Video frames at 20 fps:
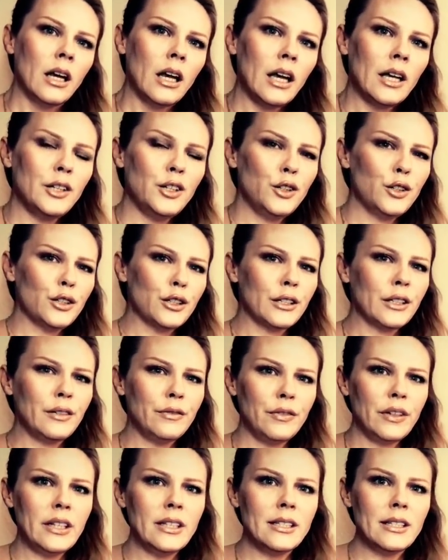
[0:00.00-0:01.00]
and you're
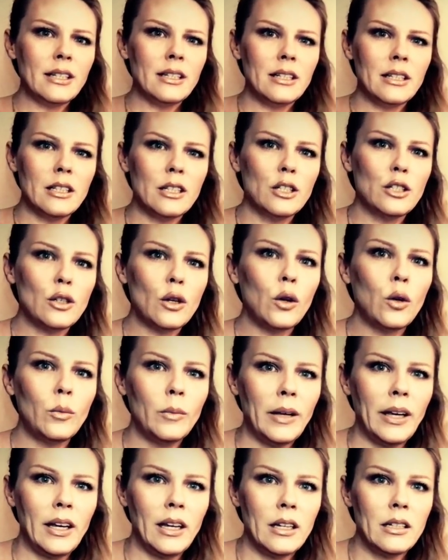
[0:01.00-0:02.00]
convinced it's the
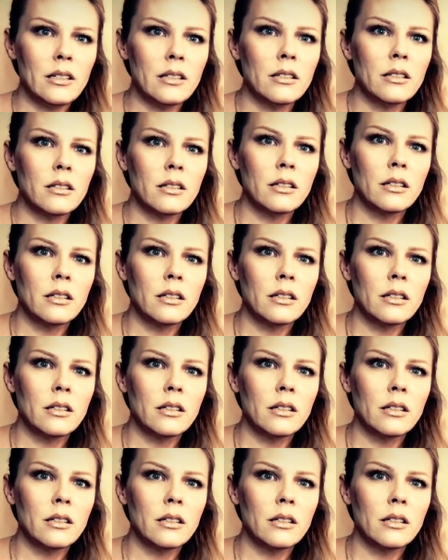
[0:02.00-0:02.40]
soulmate,